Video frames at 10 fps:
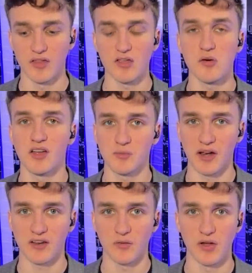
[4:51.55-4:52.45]
that you
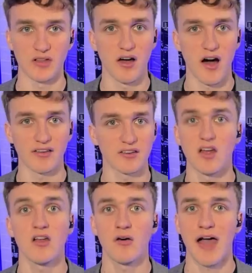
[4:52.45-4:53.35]
expected to win, lost.
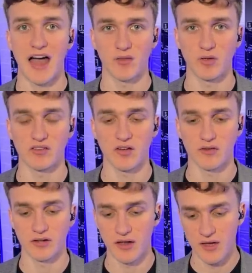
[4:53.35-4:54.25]
No, no, no, it had to be stolen.